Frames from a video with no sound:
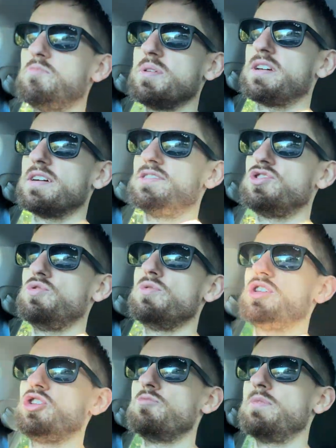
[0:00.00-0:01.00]
because due
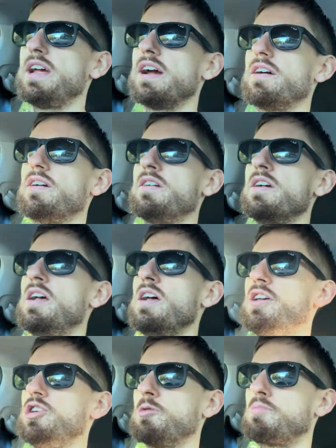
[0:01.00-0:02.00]
to human error,
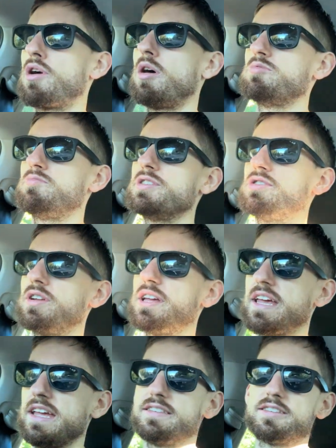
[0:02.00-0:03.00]
you're probably going to
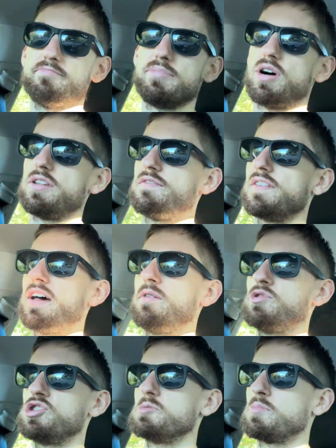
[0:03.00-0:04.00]
gain some body fat,
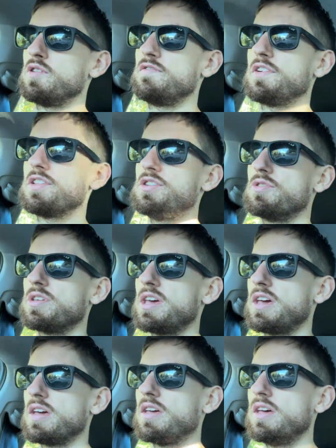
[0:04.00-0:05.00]
which is perfectly
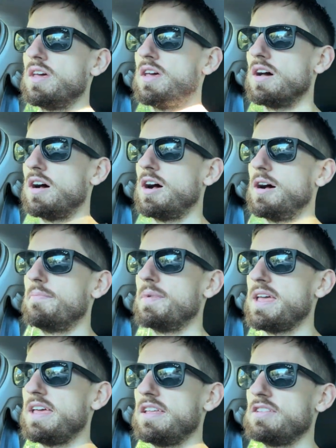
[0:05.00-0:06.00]
okay.
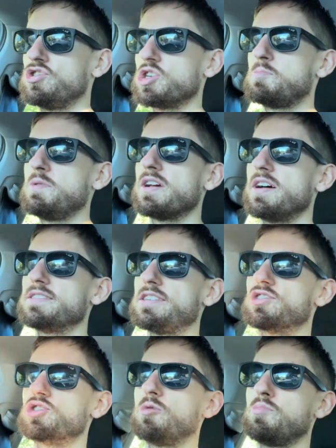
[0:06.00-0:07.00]
Just because a
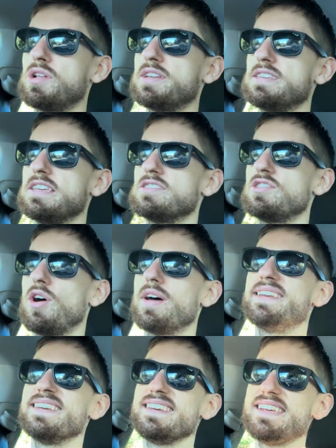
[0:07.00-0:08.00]
surplus is not
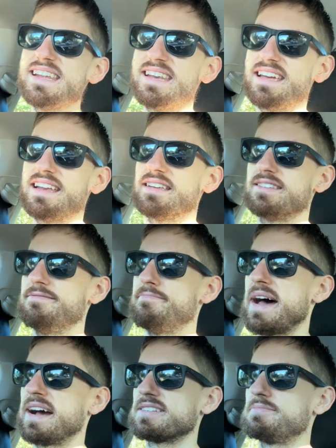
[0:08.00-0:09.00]
needed to
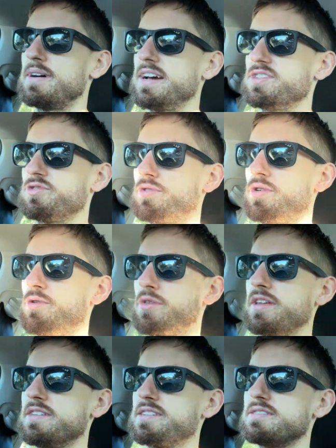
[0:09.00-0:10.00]
maximize growth,
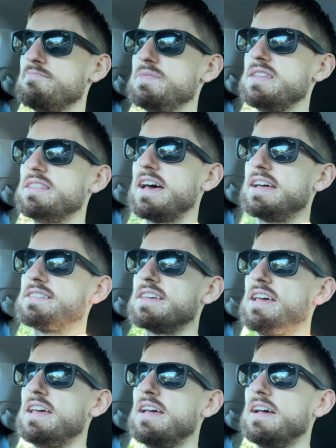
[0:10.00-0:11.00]
it doesn't mean that
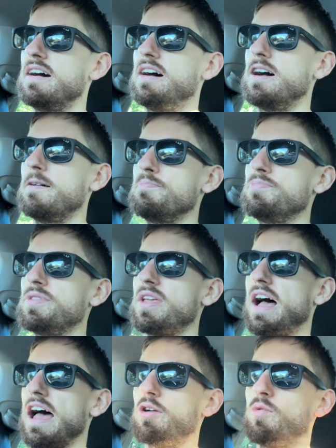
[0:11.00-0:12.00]

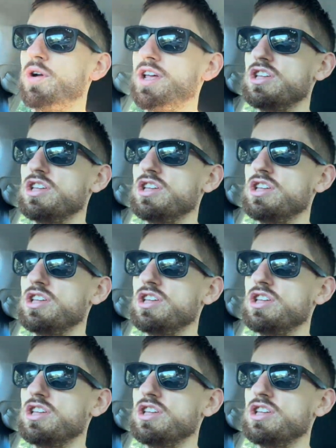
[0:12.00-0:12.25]
I don't want to